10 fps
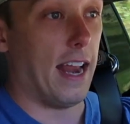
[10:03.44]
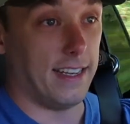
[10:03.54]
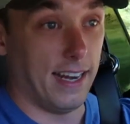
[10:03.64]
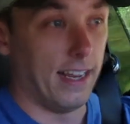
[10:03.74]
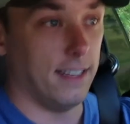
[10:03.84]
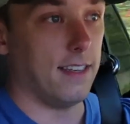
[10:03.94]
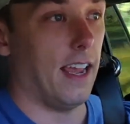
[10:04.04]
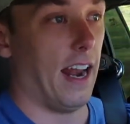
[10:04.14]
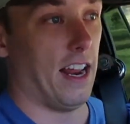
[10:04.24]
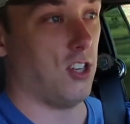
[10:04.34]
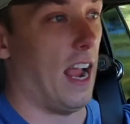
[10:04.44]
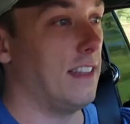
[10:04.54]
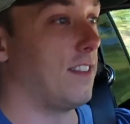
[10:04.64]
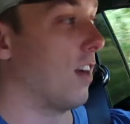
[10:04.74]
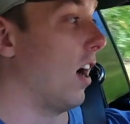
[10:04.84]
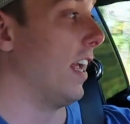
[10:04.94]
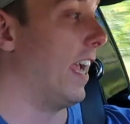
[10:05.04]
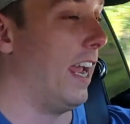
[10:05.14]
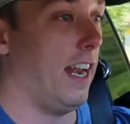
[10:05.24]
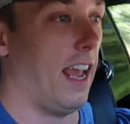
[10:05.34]
I didn't, and I tried
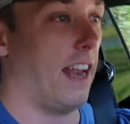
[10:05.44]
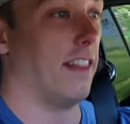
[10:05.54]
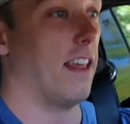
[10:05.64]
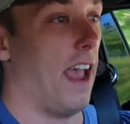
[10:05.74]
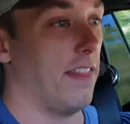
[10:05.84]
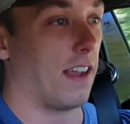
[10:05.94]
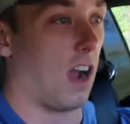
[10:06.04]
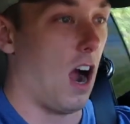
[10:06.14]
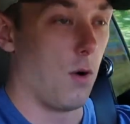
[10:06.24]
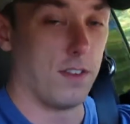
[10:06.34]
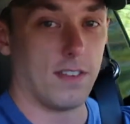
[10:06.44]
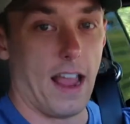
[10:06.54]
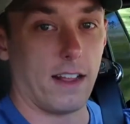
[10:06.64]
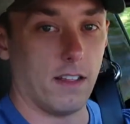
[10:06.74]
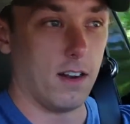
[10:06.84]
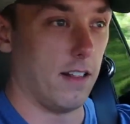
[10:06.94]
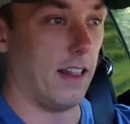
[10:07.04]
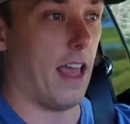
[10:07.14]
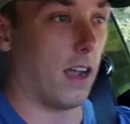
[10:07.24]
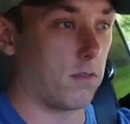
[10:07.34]
starting it, and the car was like
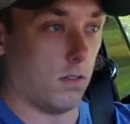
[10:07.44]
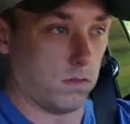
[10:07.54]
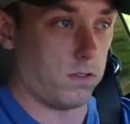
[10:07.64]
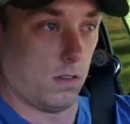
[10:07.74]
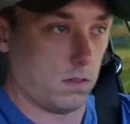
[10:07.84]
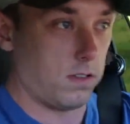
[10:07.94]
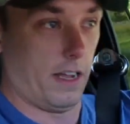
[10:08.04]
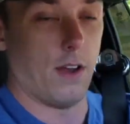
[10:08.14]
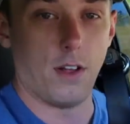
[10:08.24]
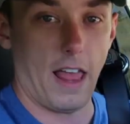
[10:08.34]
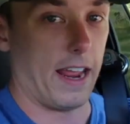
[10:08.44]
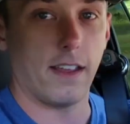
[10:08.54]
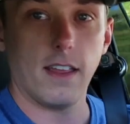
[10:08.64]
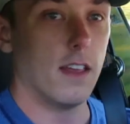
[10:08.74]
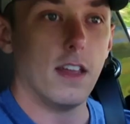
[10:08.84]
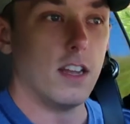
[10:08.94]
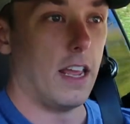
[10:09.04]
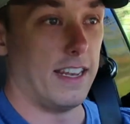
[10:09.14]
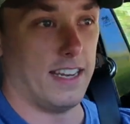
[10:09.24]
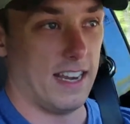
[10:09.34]
literally like, it was like,
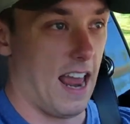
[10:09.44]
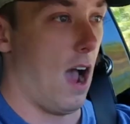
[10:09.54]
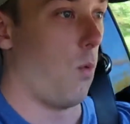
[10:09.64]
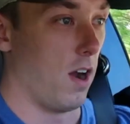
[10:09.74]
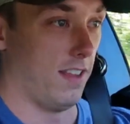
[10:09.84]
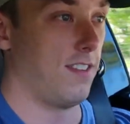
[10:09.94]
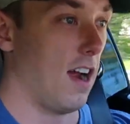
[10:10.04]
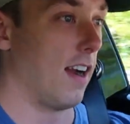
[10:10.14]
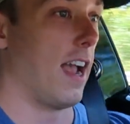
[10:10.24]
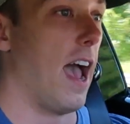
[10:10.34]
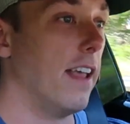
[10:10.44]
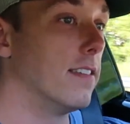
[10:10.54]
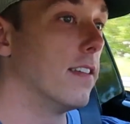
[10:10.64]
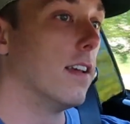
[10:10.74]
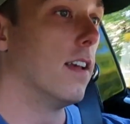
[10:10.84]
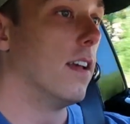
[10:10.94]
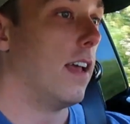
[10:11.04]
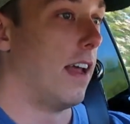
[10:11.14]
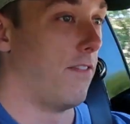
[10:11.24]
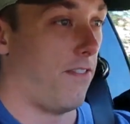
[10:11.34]
it did not want to start, guys.
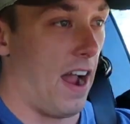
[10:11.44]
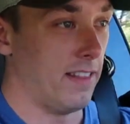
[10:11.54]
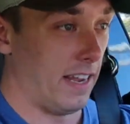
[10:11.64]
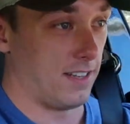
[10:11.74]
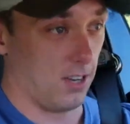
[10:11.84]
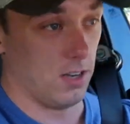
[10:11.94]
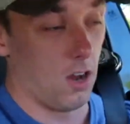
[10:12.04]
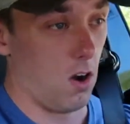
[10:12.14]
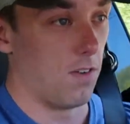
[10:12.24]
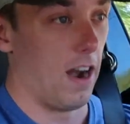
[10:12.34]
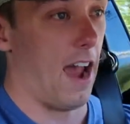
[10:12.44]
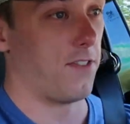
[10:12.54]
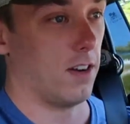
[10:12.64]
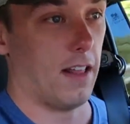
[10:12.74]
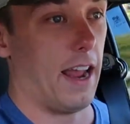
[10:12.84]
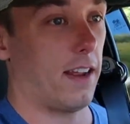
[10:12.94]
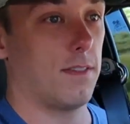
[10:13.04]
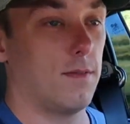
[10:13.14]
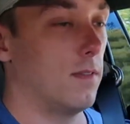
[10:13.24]
And finally it turned over after like